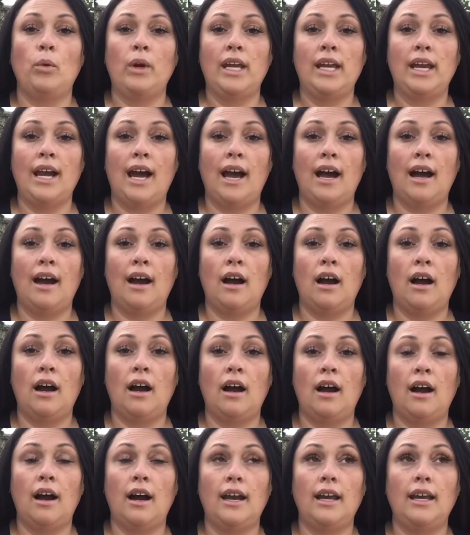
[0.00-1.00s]

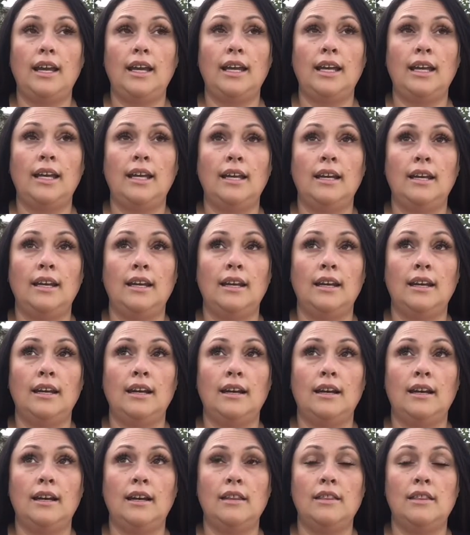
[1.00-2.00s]
are in
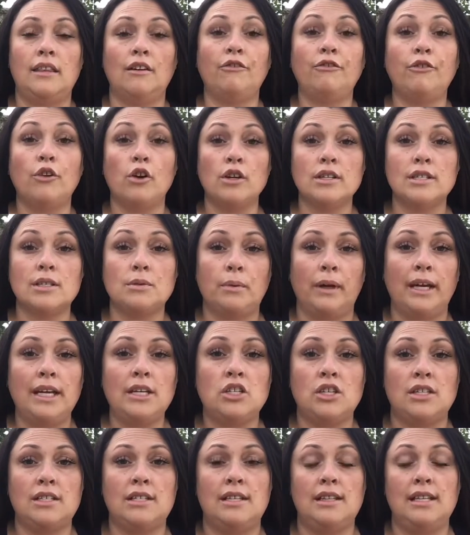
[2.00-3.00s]
the first week,
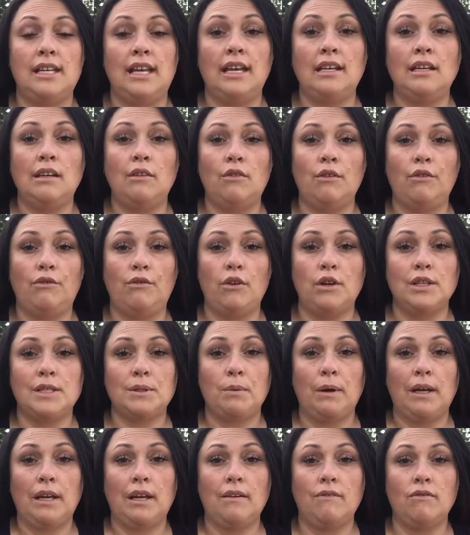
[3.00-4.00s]
just at the end of the first
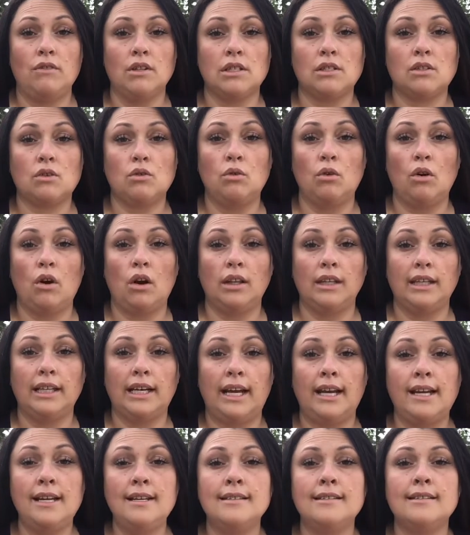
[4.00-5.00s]
week of the school
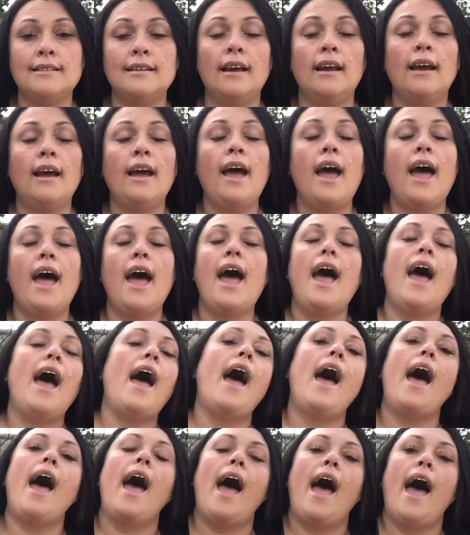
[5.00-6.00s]
holidays,
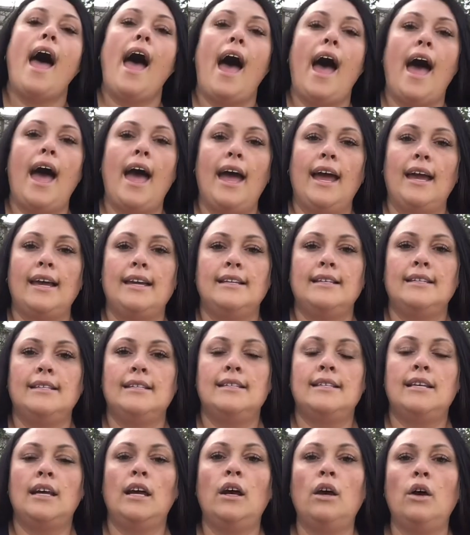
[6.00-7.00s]

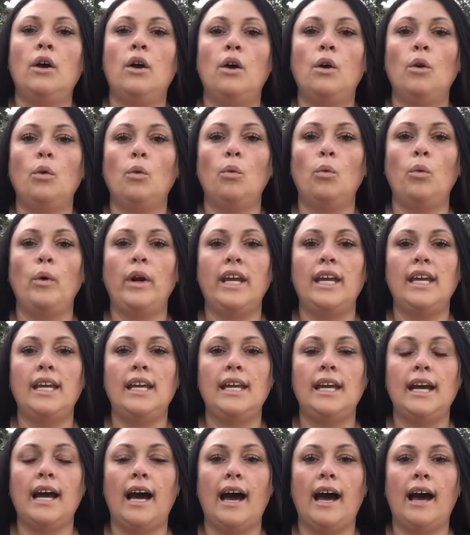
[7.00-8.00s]
and
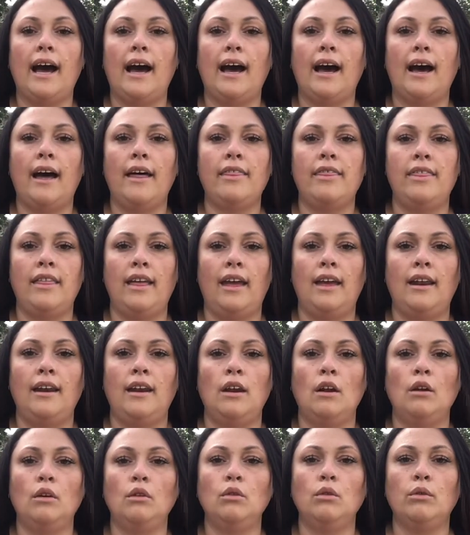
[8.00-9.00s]
we are
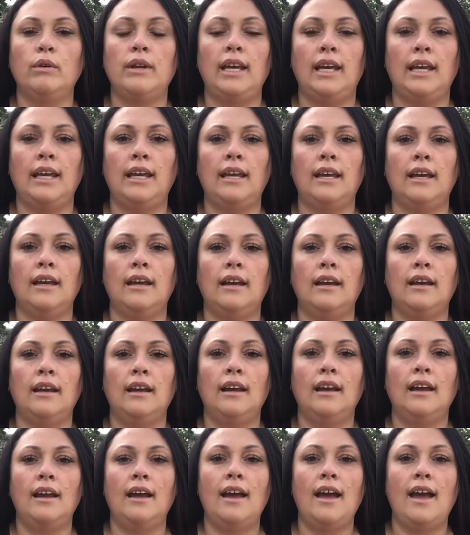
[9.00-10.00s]
then looking
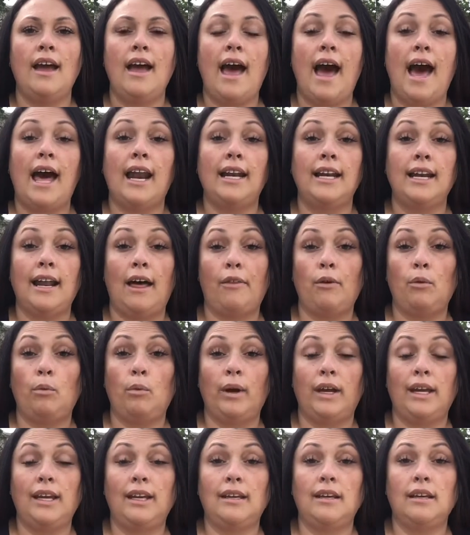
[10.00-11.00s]
at another
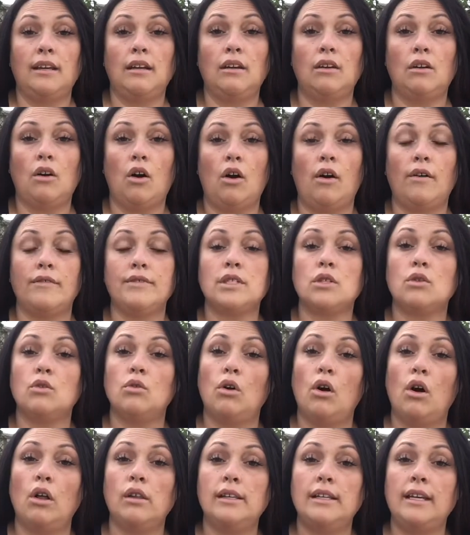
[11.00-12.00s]
week of
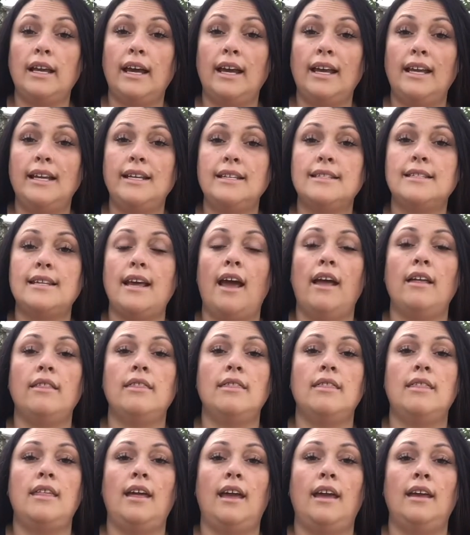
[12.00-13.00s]
school holidays,
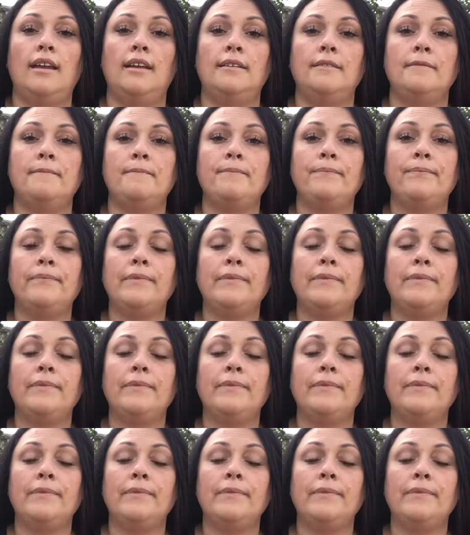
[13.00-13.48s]
and then